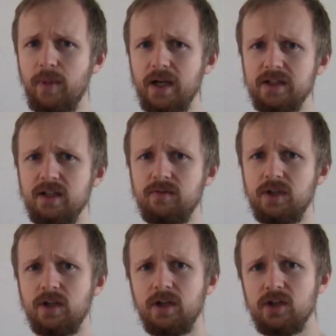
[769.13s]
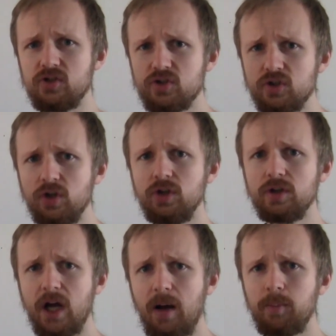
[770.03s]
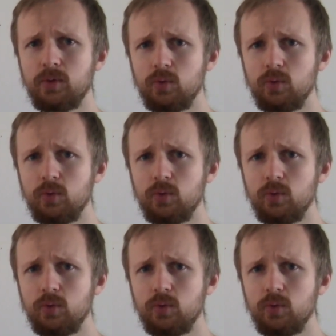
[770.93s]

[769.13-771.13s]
TV is turned up